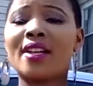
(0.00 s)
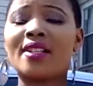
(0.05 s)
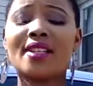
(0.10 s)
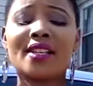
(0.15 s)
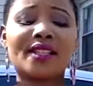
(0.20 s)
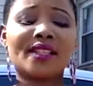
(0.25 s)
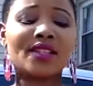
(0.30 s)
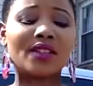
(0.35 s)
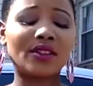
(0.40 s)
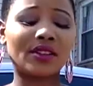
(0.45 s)

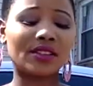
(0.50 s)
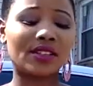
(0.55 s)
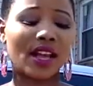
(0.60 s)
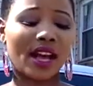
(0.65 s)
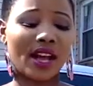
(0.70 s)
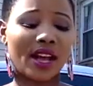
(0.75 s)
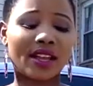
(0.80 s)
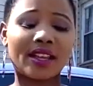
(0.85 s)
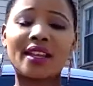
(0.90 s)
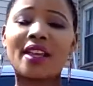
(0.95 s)
Just know
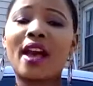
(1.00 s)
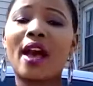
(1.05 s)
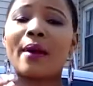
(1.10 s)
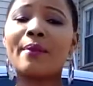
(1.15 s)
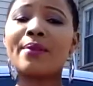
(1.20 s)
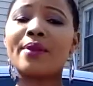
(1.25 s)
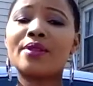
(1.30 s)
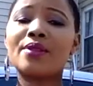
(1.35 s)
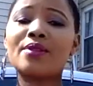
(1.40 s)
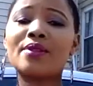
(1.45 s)
that it
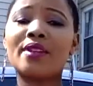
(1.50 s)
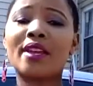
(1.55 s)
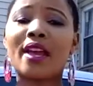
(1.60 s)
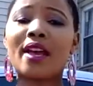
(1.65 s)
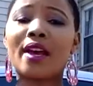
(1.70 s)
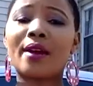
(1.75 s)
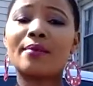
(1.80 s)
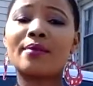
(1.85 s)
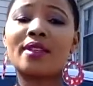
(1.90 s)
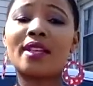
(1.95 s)
happened to
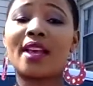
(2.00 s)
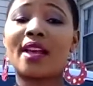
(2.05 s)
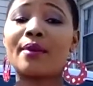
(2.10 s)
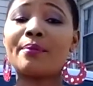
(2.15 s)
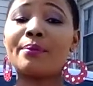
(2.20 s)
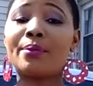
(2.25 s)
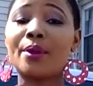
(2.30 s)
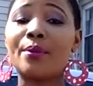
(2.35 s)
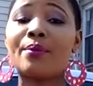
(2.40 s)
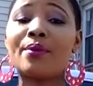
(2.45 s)
them. They are
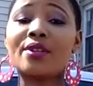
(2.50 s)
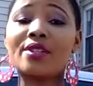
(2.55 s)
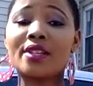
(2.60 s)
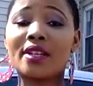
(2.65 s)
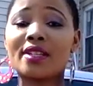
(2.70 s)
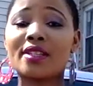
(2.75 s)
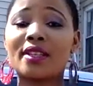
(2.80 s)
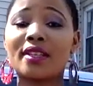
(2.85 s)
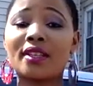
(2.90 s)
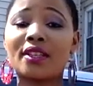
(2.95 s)
people
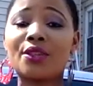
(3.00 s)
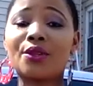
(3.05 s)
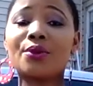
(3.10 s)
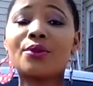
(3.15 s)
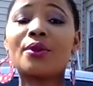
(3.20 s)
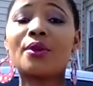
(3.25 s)
just like you,